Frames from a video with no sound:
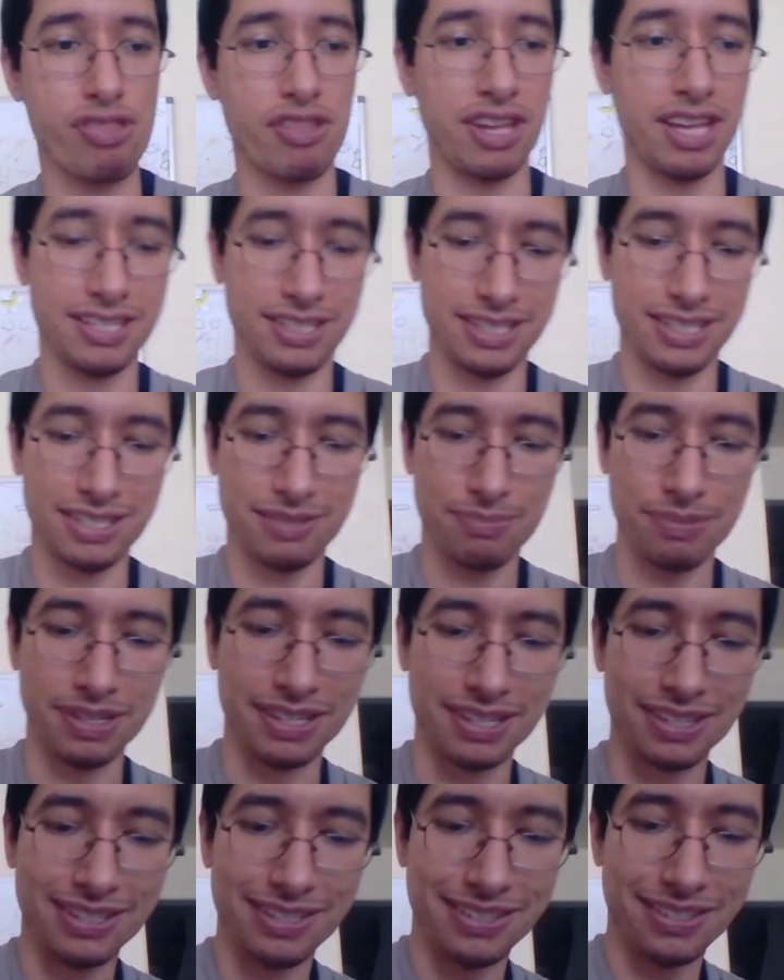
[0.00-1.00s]
that's just
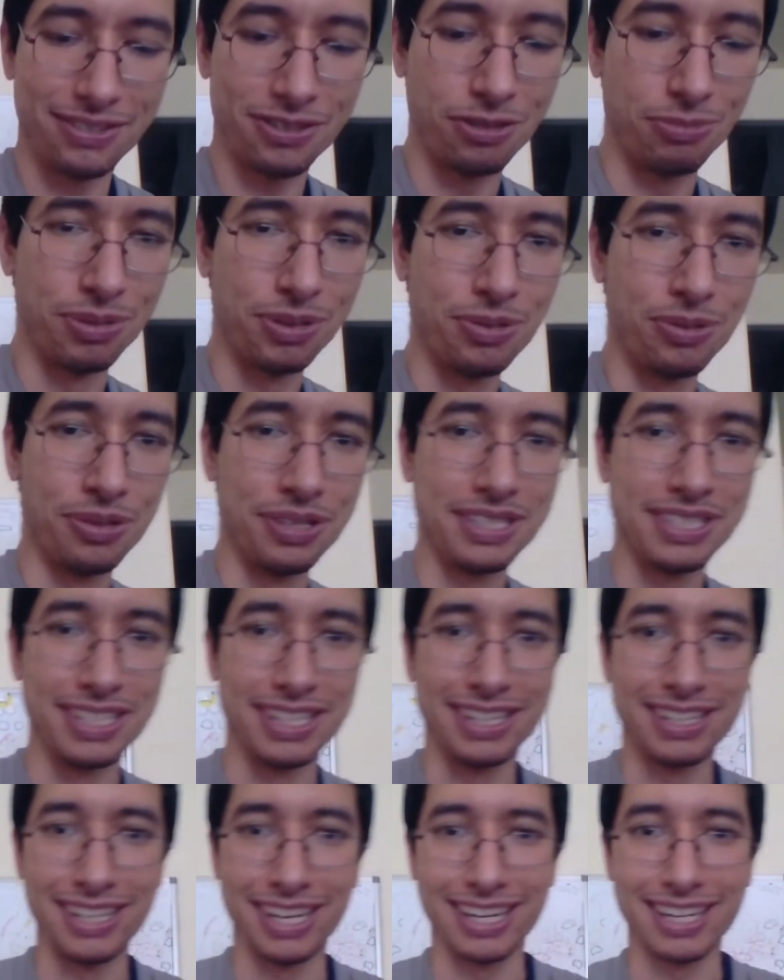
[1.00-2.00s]
been super cool to
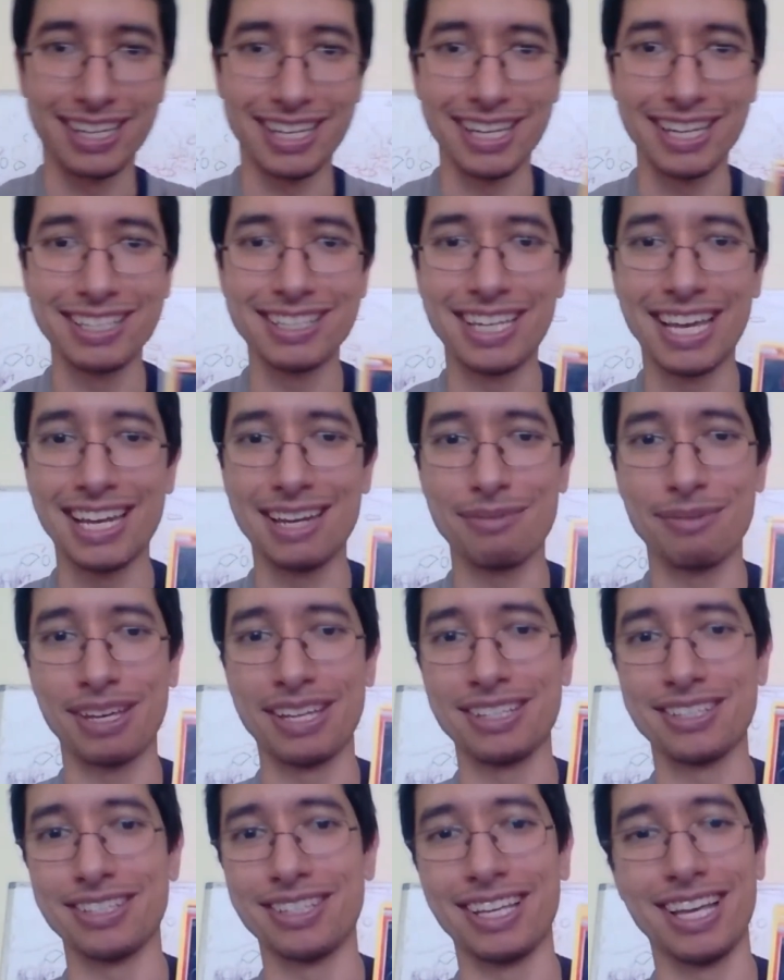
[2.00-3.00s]
see. Like kids
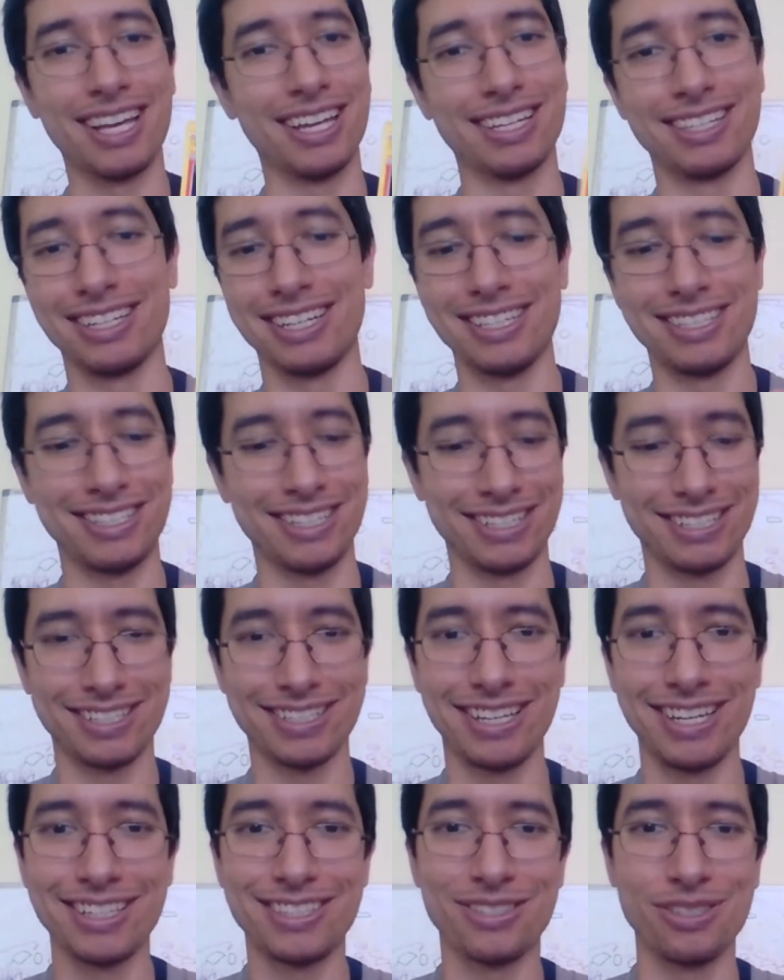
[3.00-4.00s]
getting into that, it's
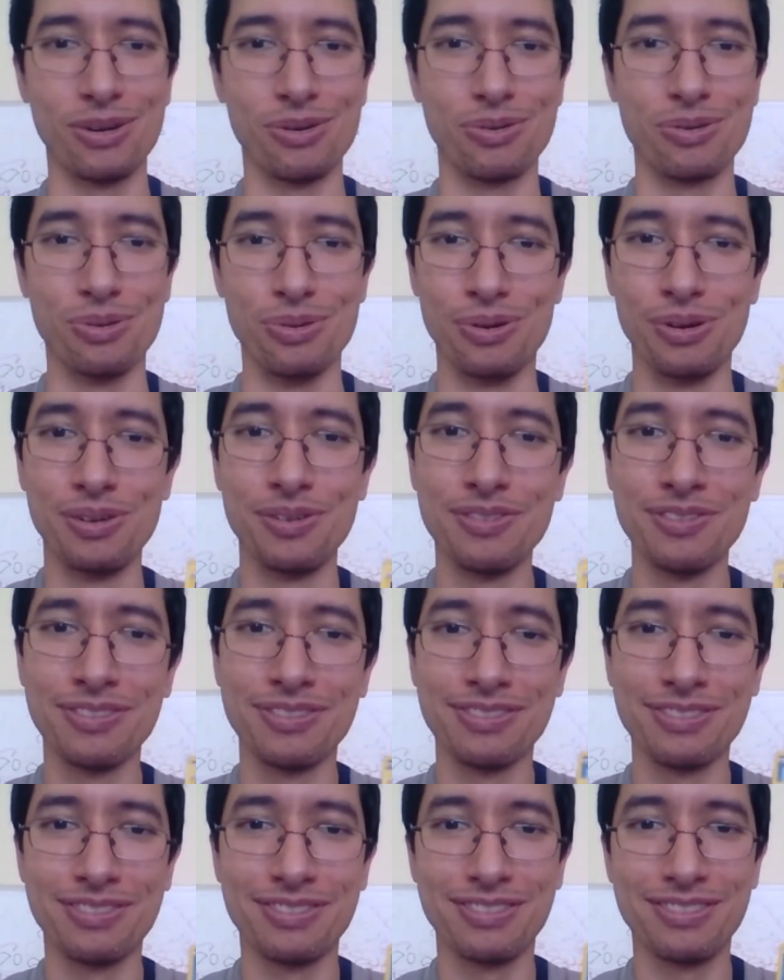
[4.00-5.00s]
just it's so cool.
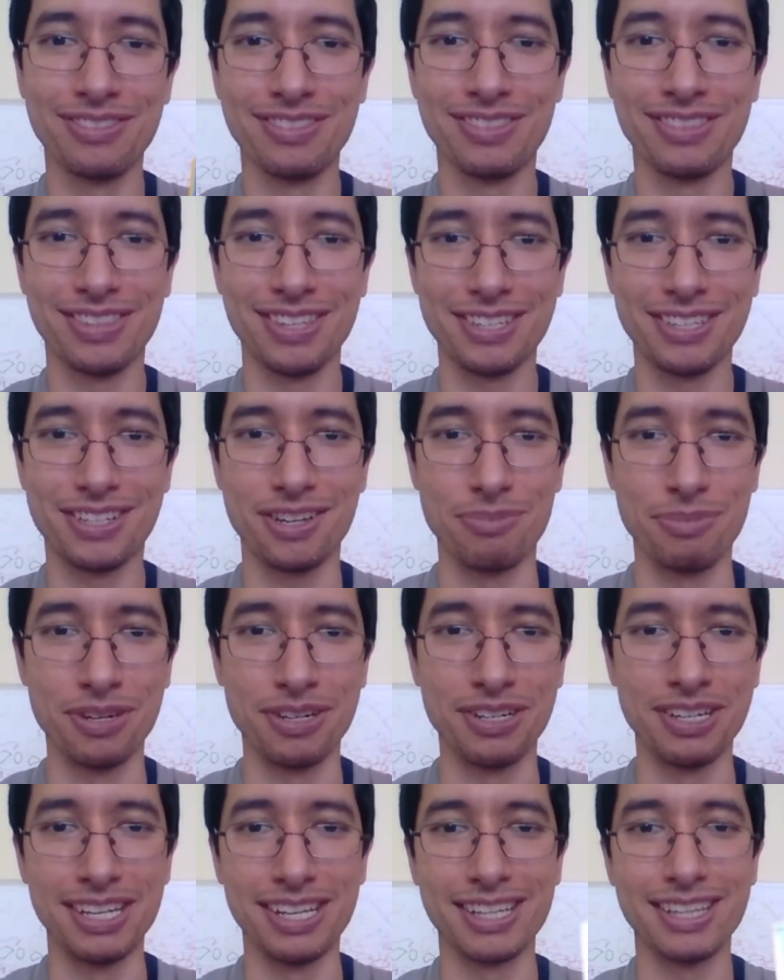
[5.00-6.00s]
This
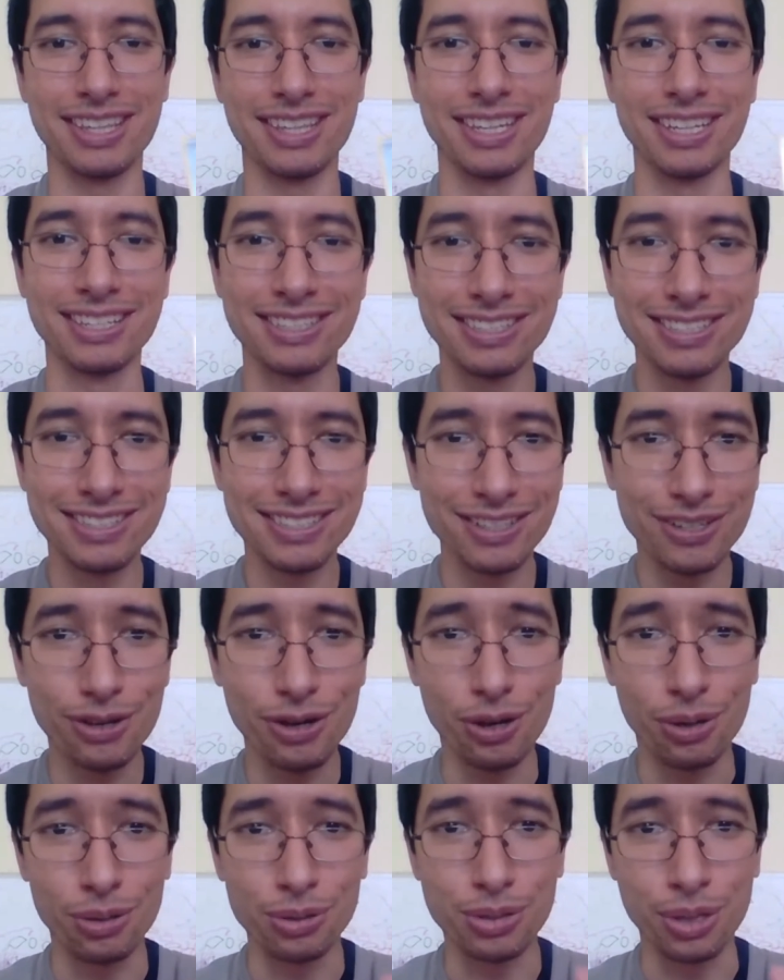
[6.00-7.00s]
community, this
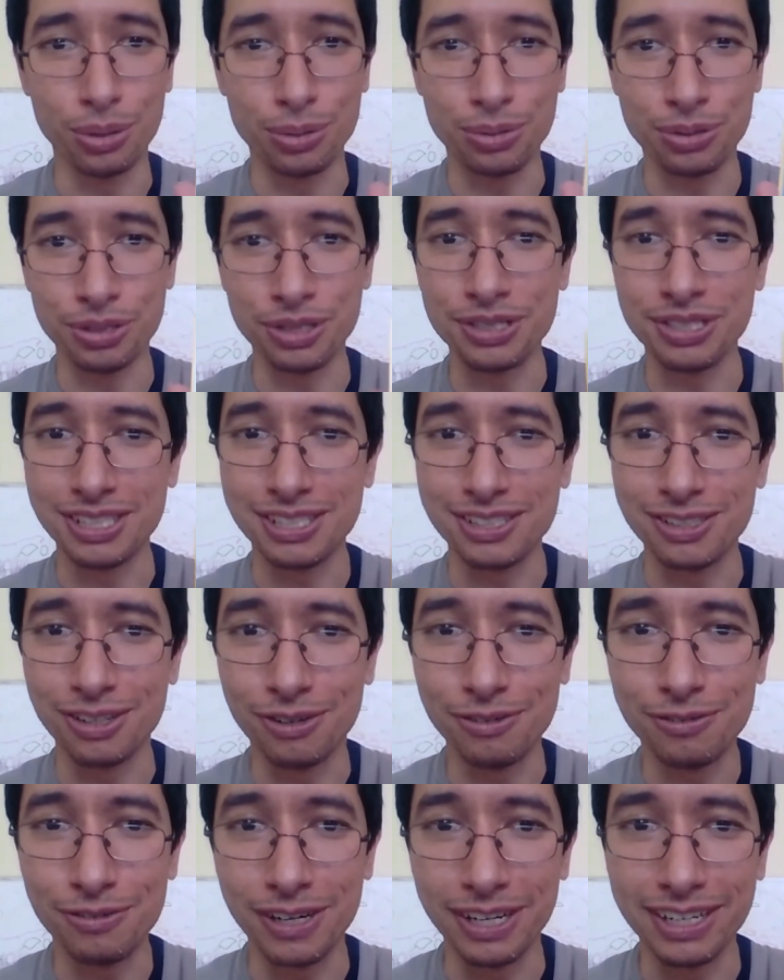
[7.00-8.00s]
whole culture is just
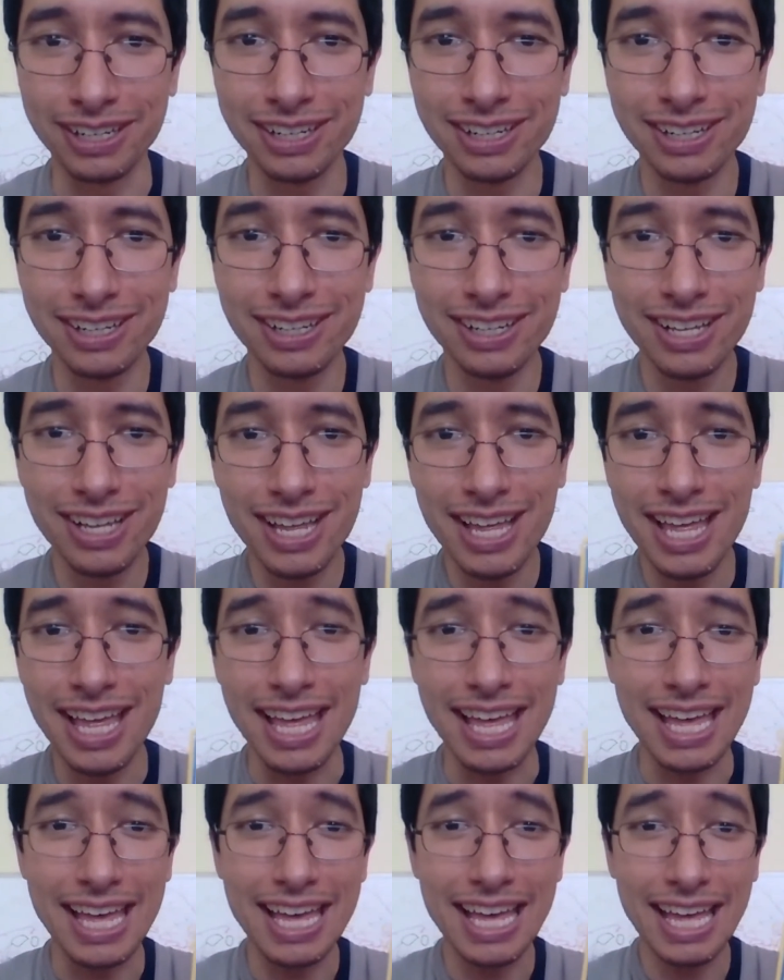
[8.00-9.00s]
so fun.
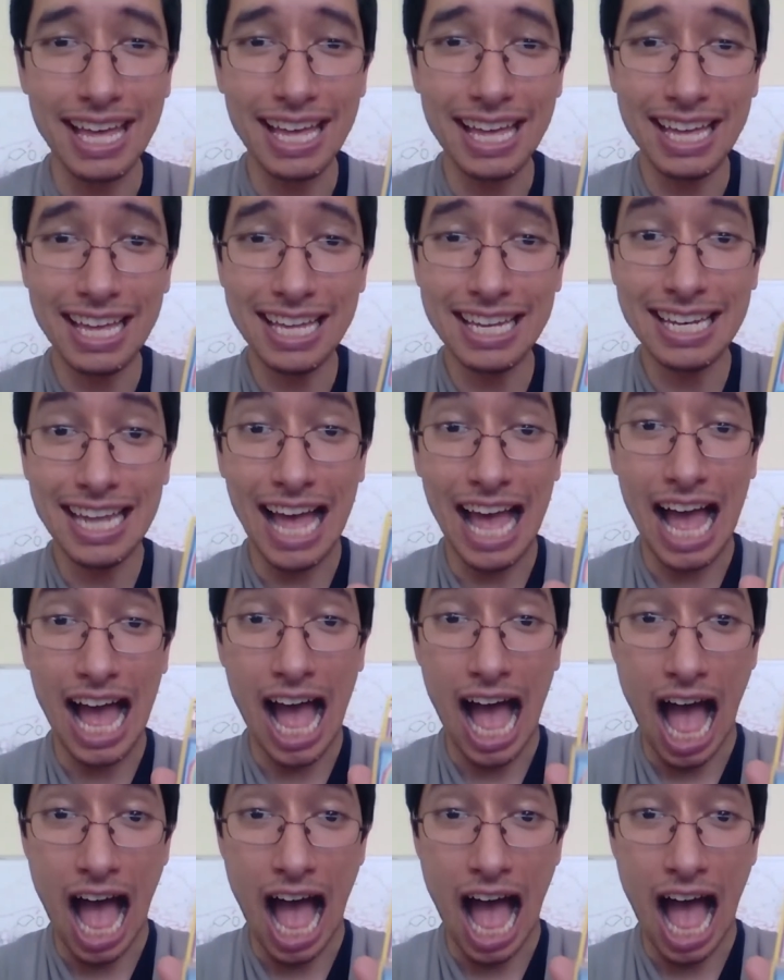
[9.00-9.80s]
And